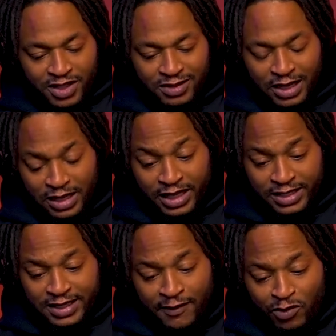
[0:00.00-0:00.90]
Like, again,
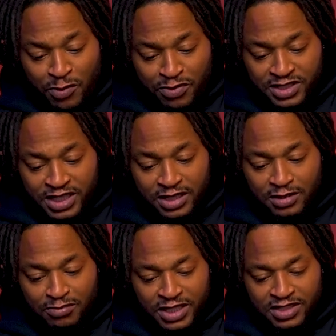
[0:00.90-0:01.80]
71%
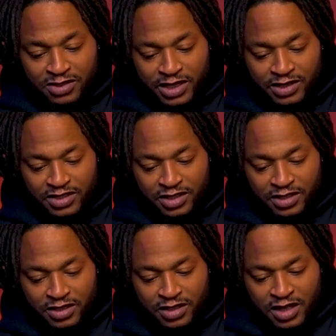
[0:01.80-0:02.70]
completion rate this
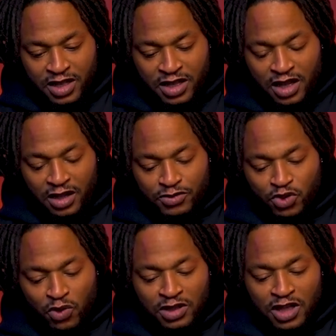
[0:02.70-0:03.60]
year.
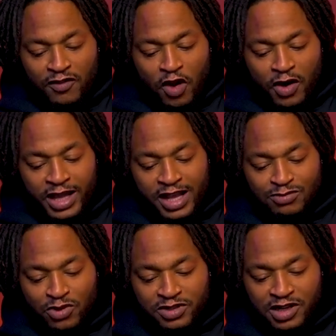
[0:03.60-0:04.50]
Jordan Love already has
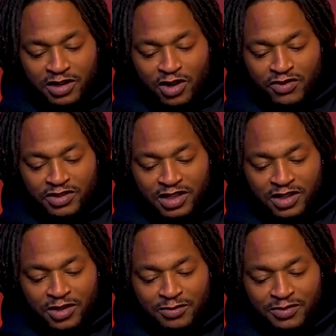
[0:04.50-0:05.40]
more turnovers
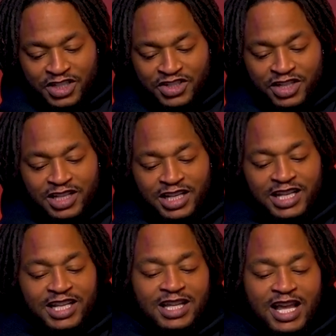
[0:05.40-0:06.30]
this year than he
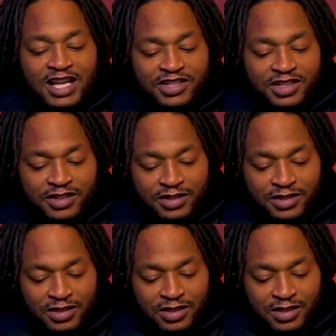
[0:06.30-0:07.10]
did last year.